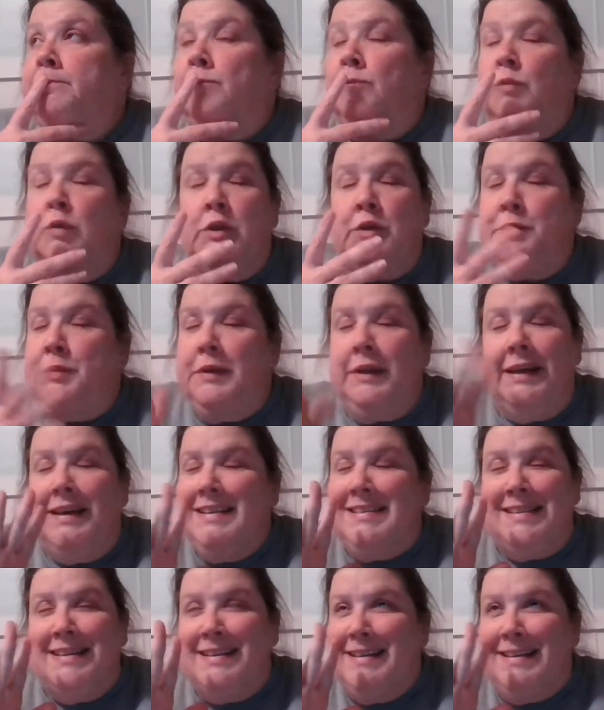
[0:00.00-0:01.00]
Which really
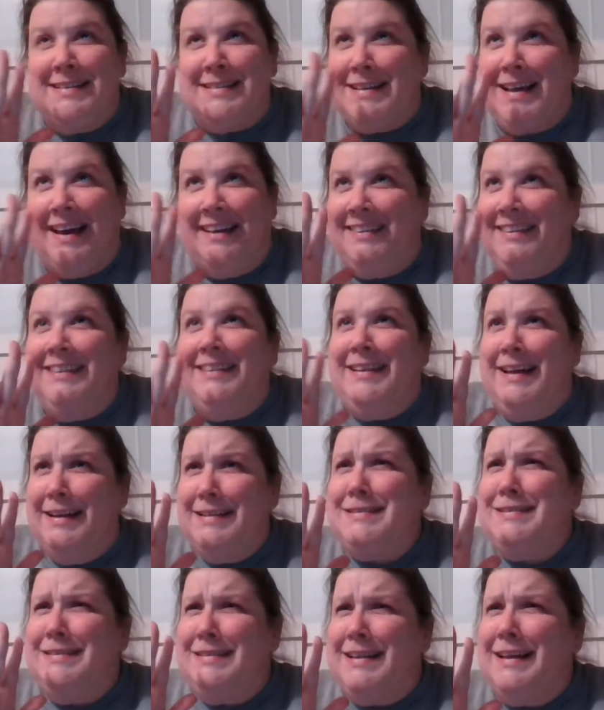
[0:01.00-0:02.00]
isn't a sadly.
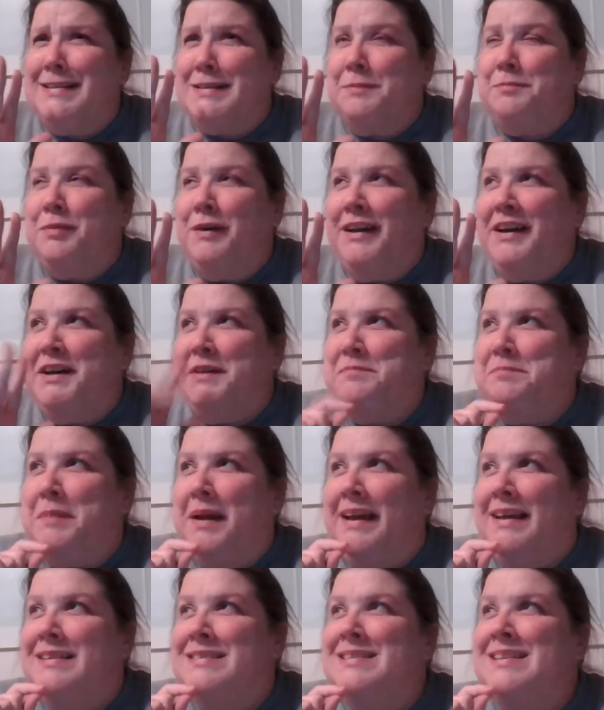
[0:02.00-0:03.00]
That's a pretty good
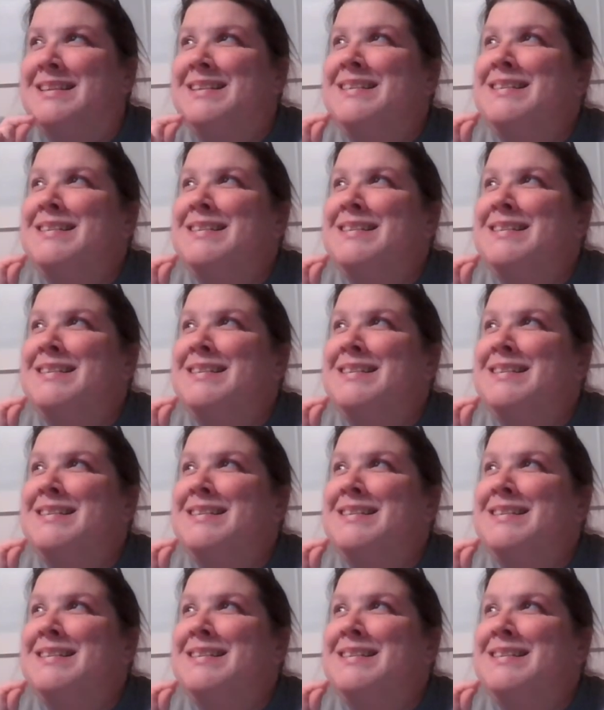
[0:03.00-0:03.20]
pace.